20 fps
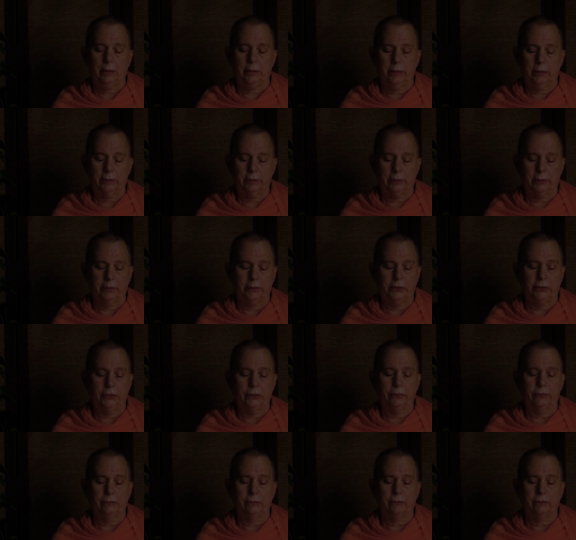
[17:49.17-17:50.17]

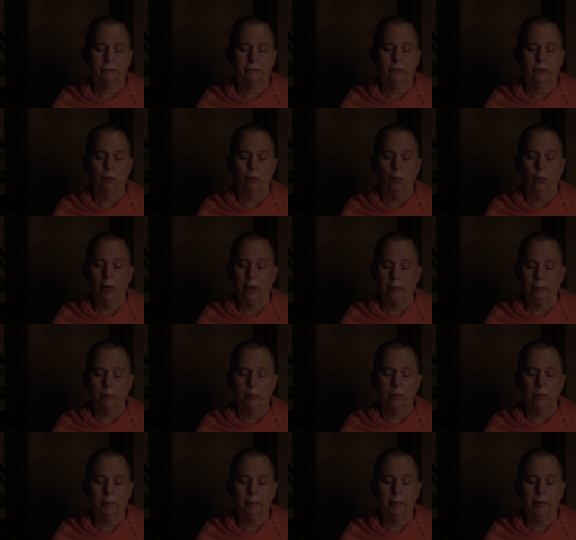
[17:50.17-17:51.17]
Continue for one
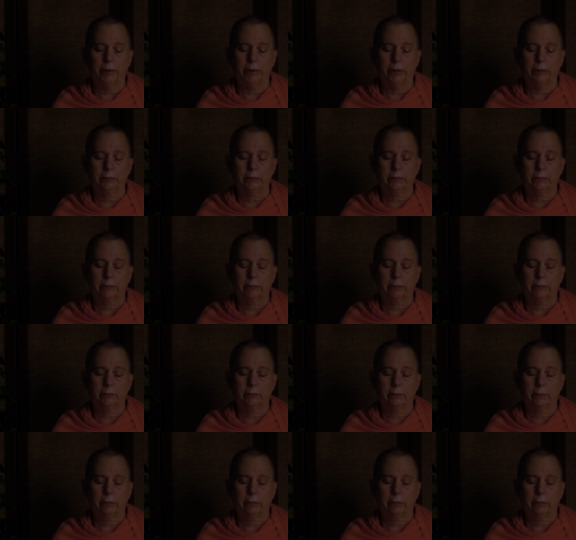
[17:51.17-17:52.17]
more minute,
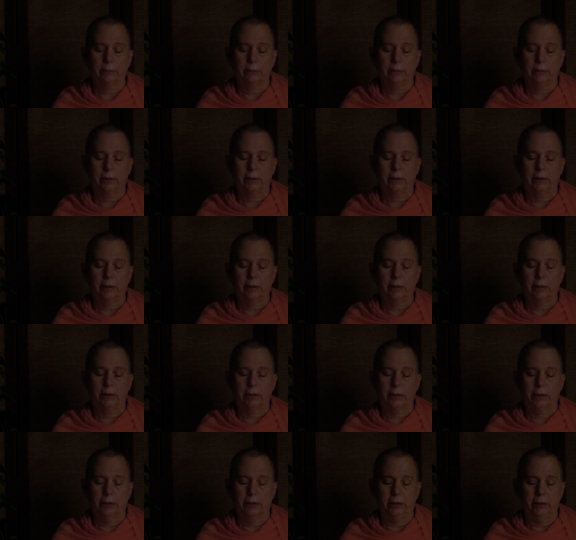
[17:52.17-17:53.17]

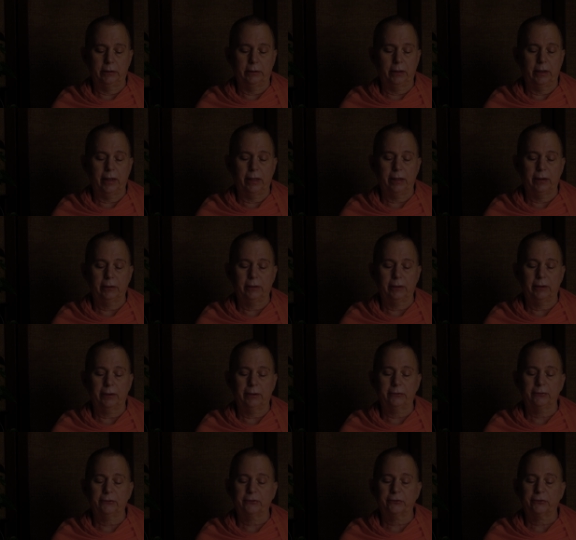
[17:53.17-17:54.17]

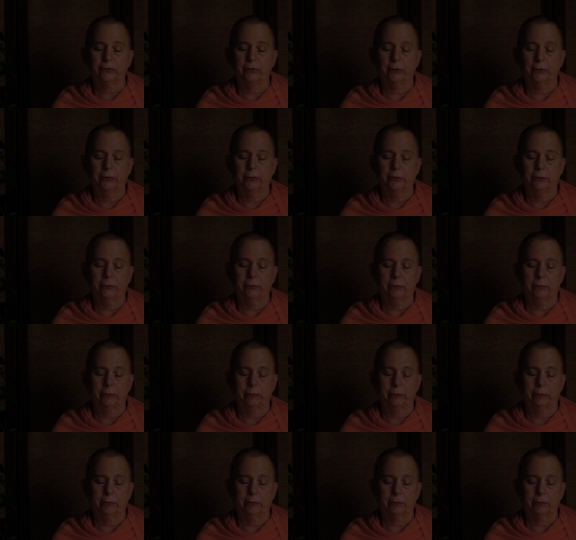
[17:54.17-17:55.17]
inhaling so,
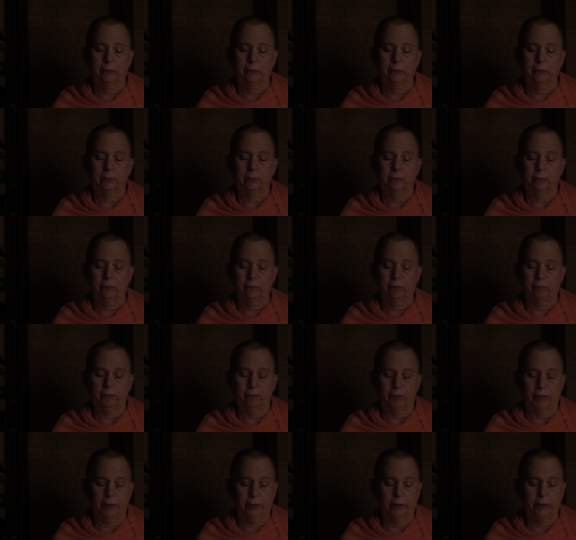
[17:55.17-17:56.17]

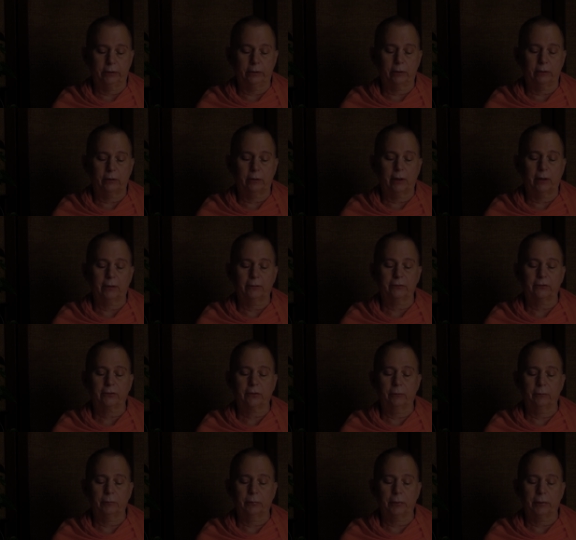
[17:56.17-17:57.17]
filling your lungs
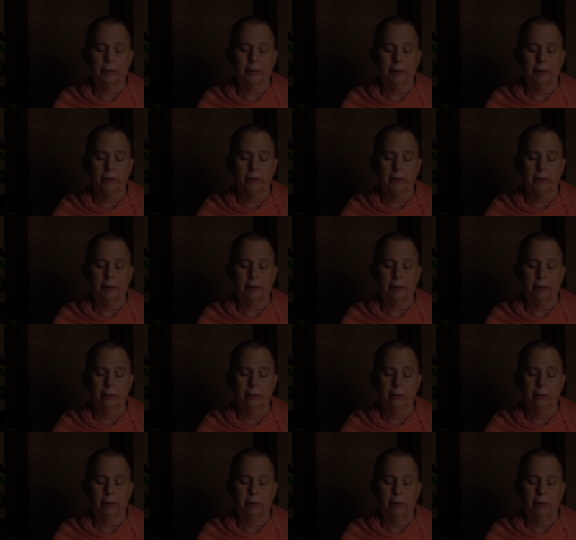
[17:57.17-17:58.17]
completely,
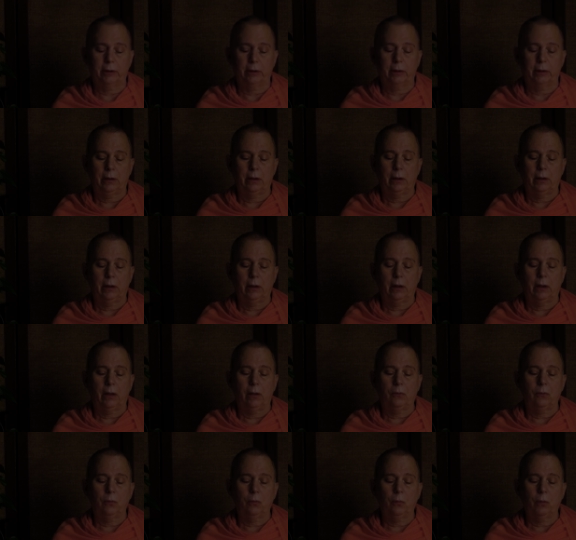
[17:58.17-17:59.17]

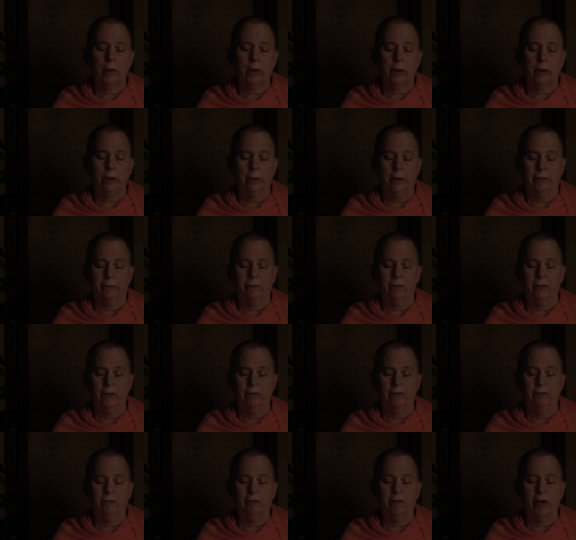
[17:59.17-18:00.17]
aware of the
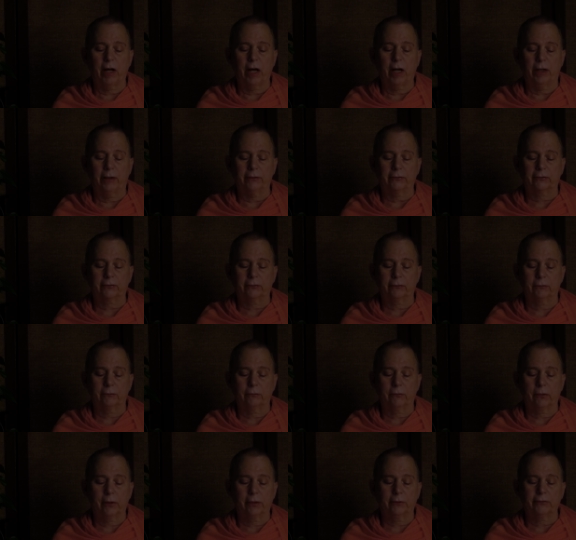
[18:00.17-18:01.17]
vast
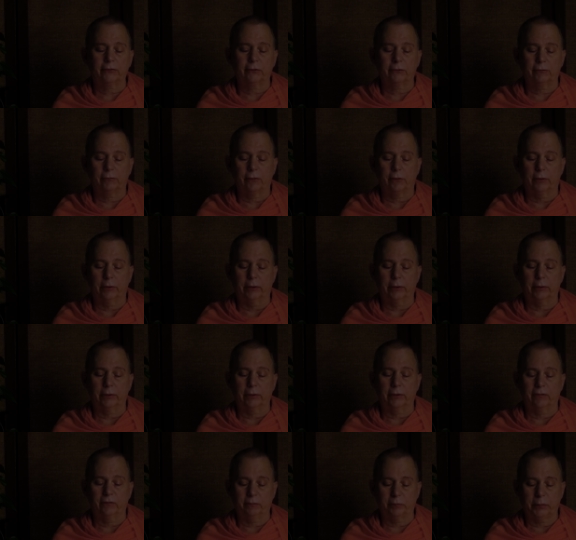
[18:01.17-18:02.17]
reservoir
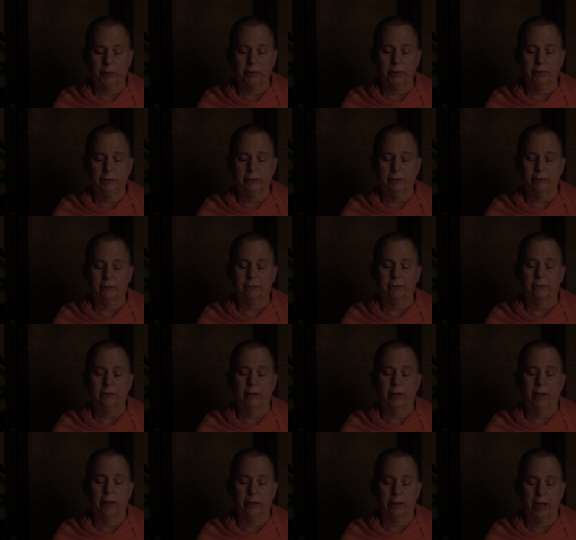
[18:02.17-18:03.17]
of peace
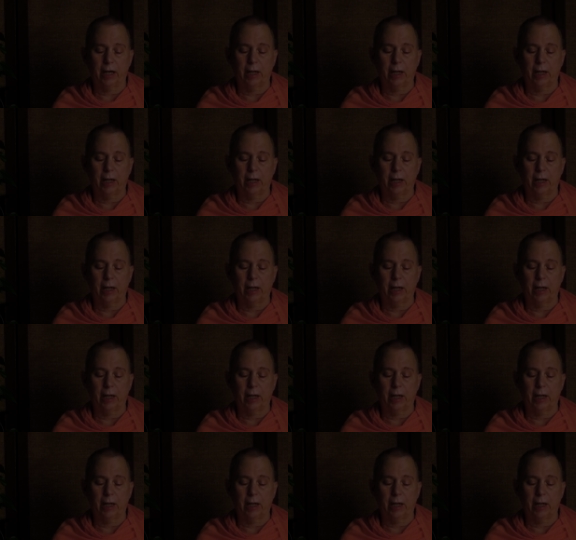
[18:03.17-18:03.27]
and